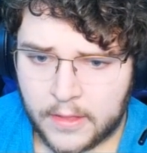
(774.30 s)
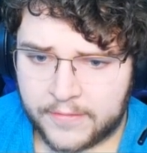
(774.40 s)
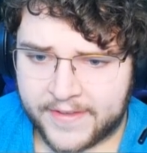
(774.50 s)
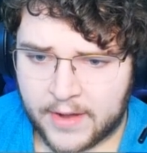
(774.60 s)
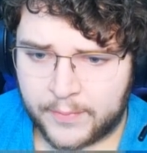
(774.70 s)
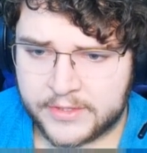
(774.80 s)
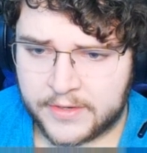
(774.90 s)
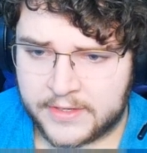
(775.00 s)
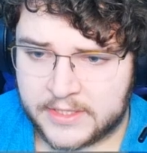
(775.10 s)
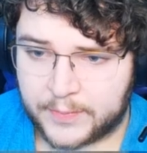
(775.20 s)
Found
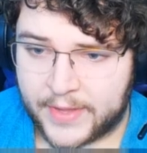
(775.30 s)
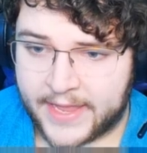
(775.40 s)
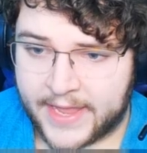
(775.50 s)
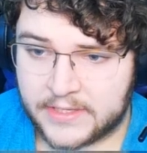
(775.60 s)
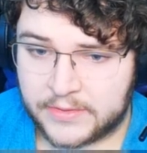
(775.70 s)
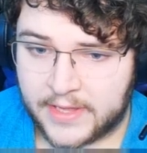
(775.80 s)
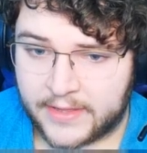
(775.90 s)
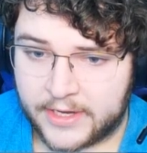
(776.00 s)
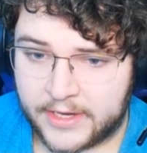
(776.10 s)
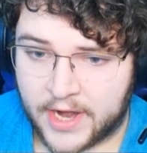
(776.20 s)
preserved in a display case, it was
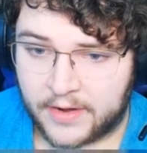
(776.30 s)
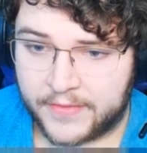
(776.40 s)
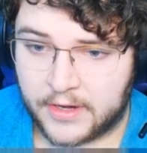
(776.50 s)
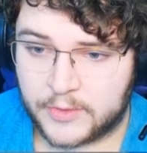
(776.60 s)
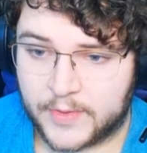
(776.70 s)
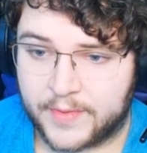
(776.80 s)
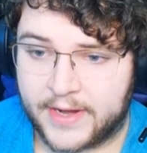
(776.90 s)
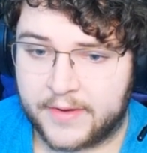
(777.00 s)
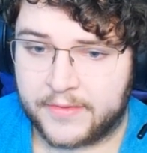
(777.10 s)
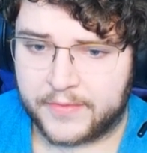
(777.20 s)
likely a child of the dog specimen
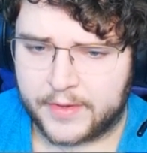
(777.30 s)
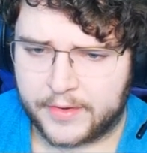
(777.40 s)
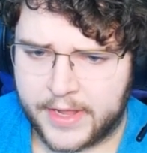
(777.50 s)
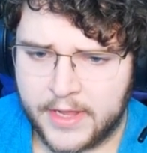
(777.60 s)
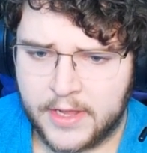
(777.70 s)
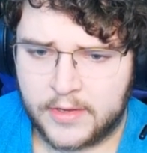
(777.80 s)
contained in the facility.